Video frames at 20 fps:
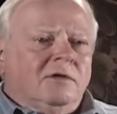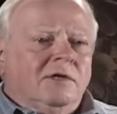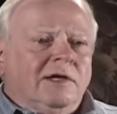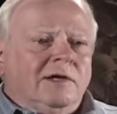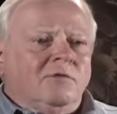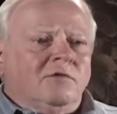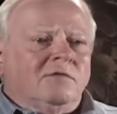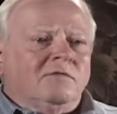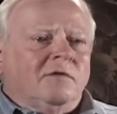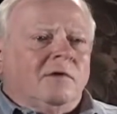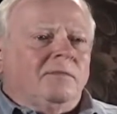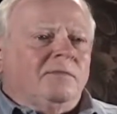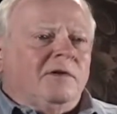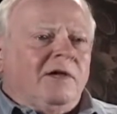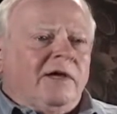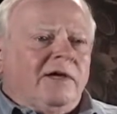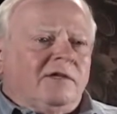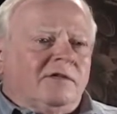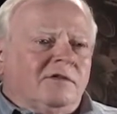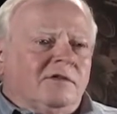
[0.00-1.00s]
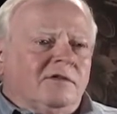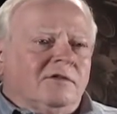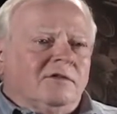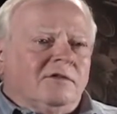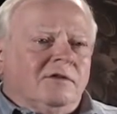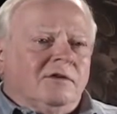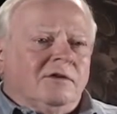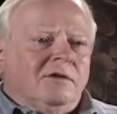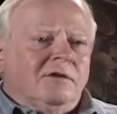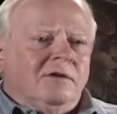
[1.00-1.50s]
He was from
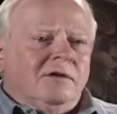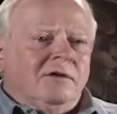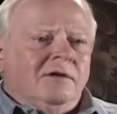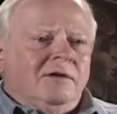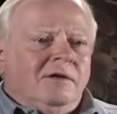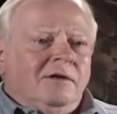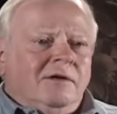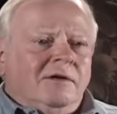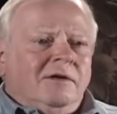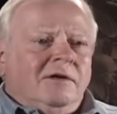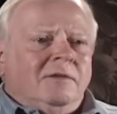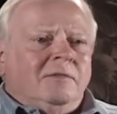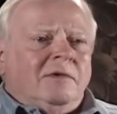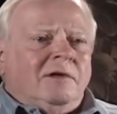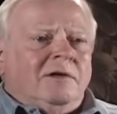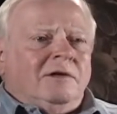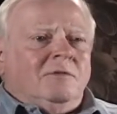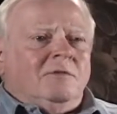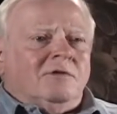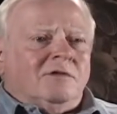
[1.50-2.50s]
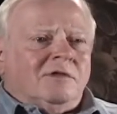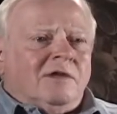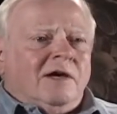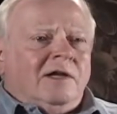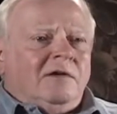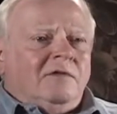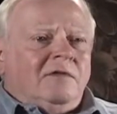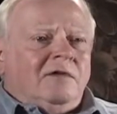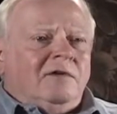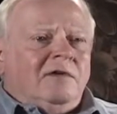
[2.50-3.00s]
Kansas, but he was
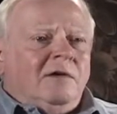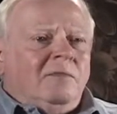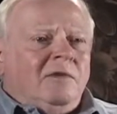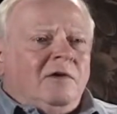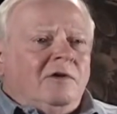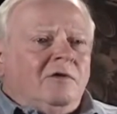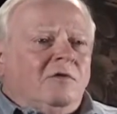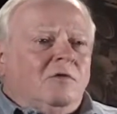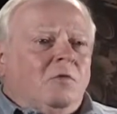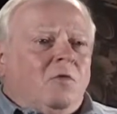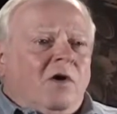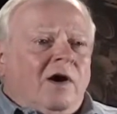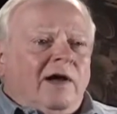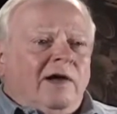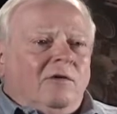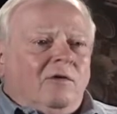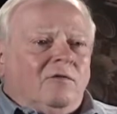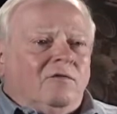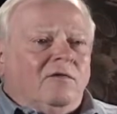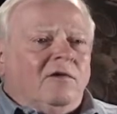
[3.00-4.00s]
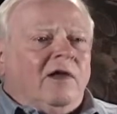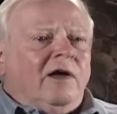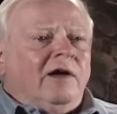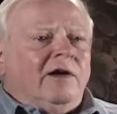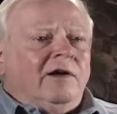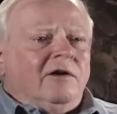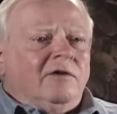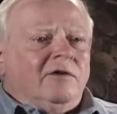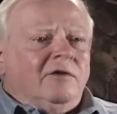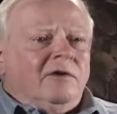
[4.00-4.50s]
kind of a typical wild
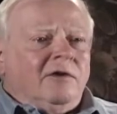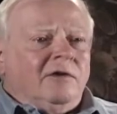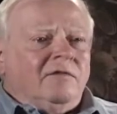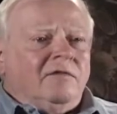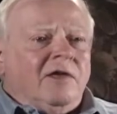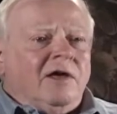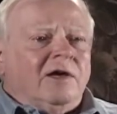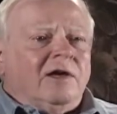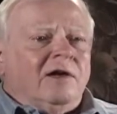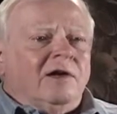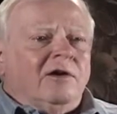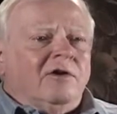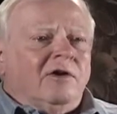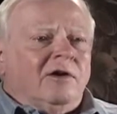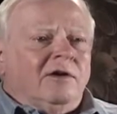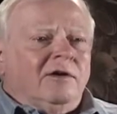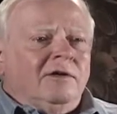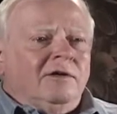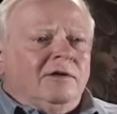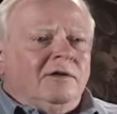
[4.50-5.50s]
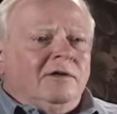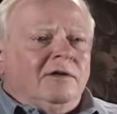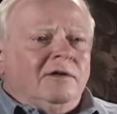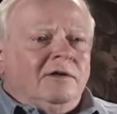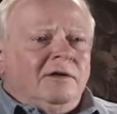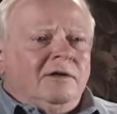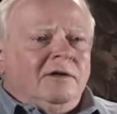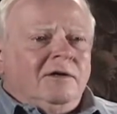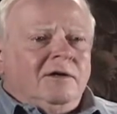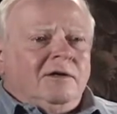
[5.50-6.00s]
flyer of that era.
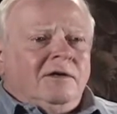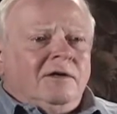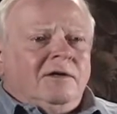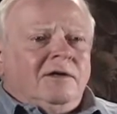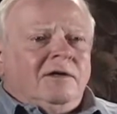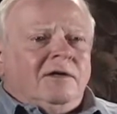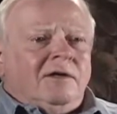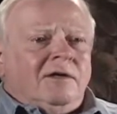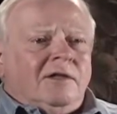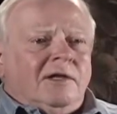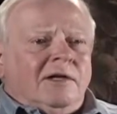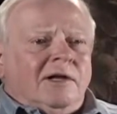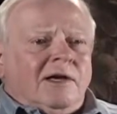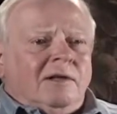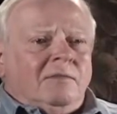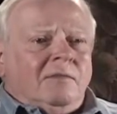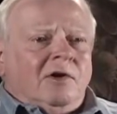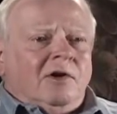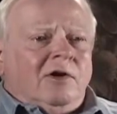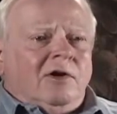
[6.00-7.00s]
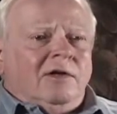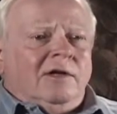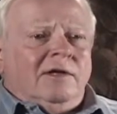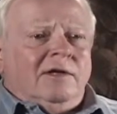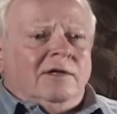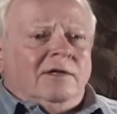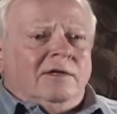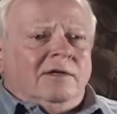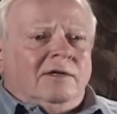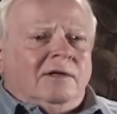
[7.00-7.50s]
Uh, they got married
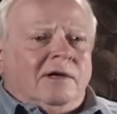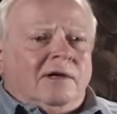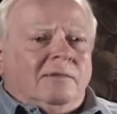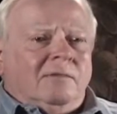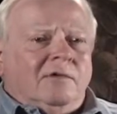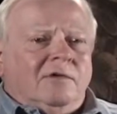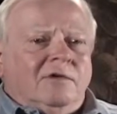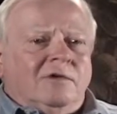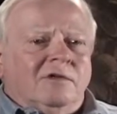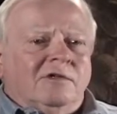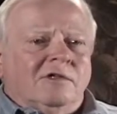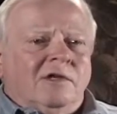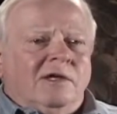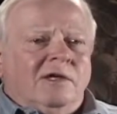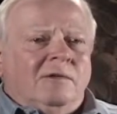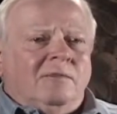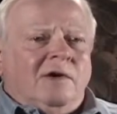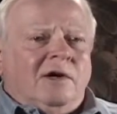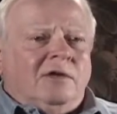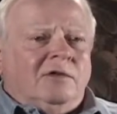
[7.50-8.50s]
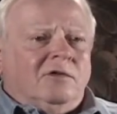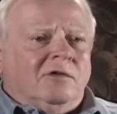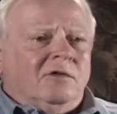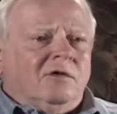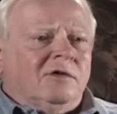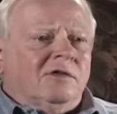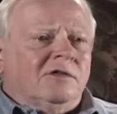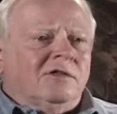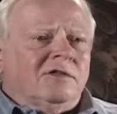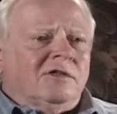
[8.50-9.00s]
in, I'm going to say, about
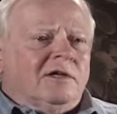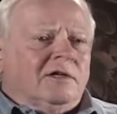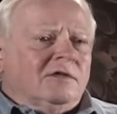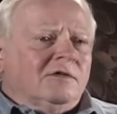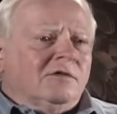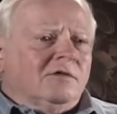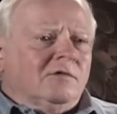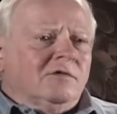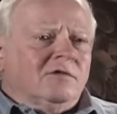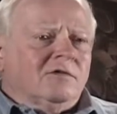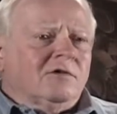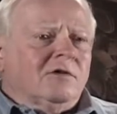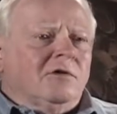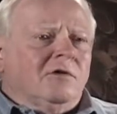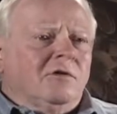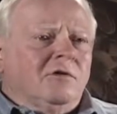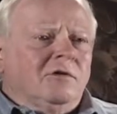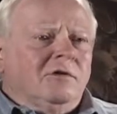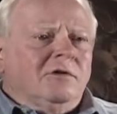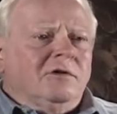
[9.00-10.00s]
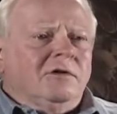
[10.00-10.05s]
thirty-six or so.